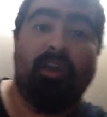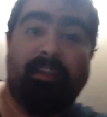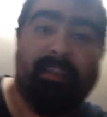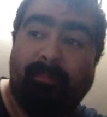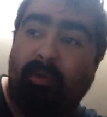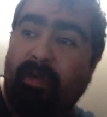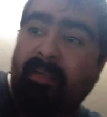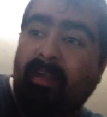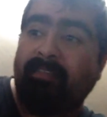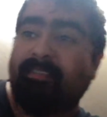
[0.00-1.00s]
Early in the
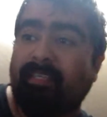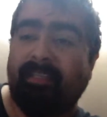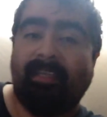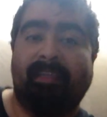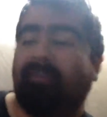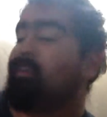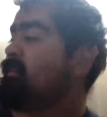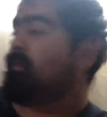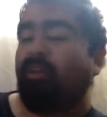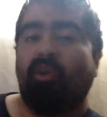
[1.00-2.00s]
morning on Sunday,
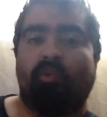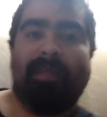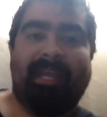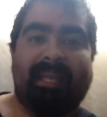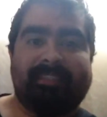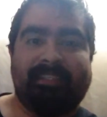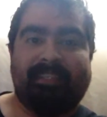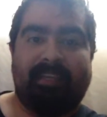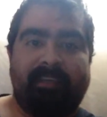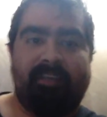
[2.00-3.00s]
relaxing
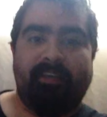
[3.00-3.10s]
down here